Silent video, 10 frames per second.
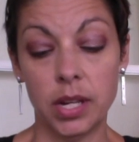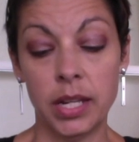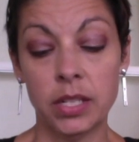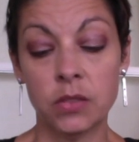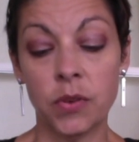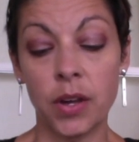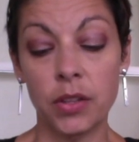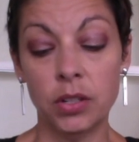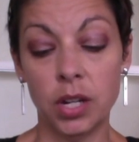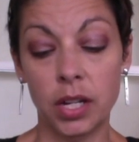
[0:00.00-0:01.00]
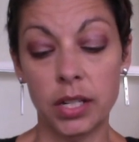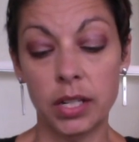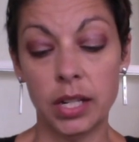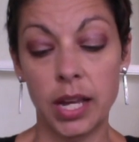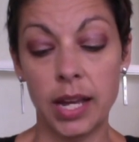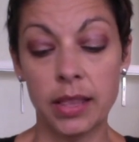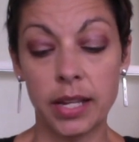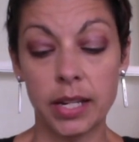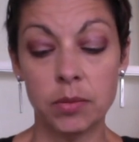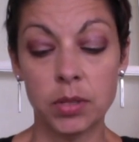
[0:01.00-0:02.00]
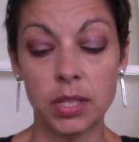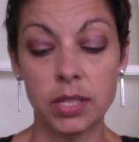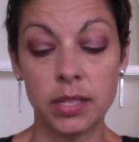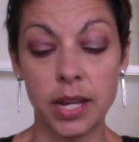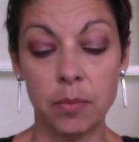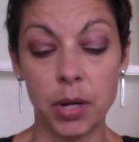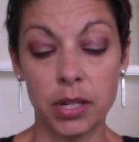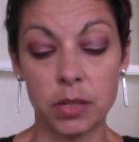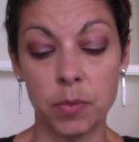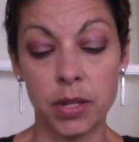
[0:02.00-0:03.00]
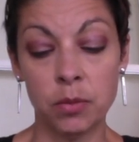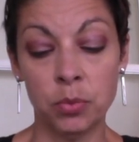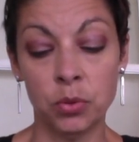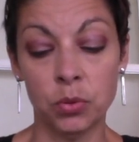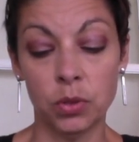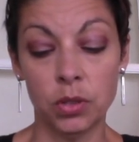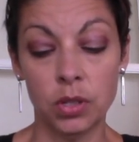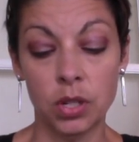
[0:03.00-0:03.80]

and his father nodded and led him to the sandbox by the pool